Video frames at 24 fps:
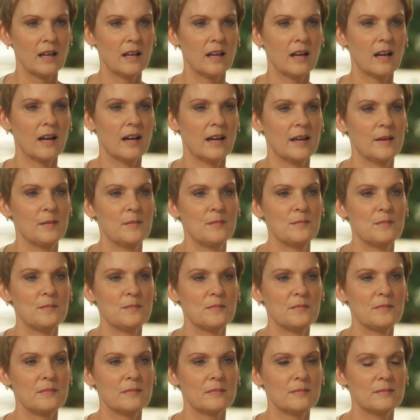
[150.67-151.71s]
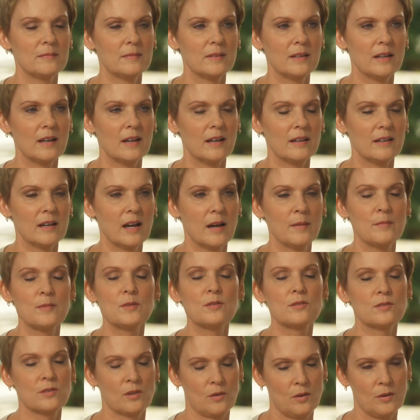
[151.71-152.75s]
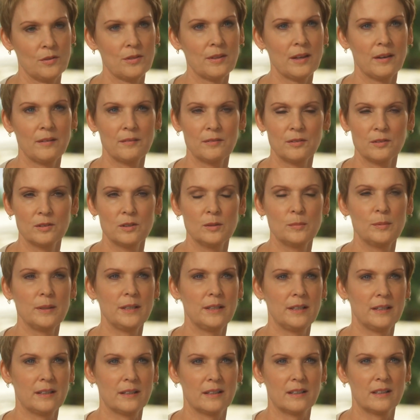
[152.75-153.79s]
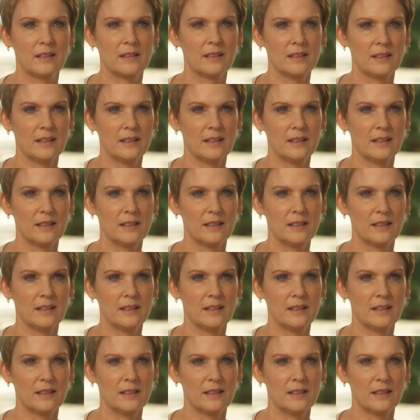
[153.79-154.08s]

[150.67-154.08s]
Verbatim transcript: I'm, I'm so thankful to be here.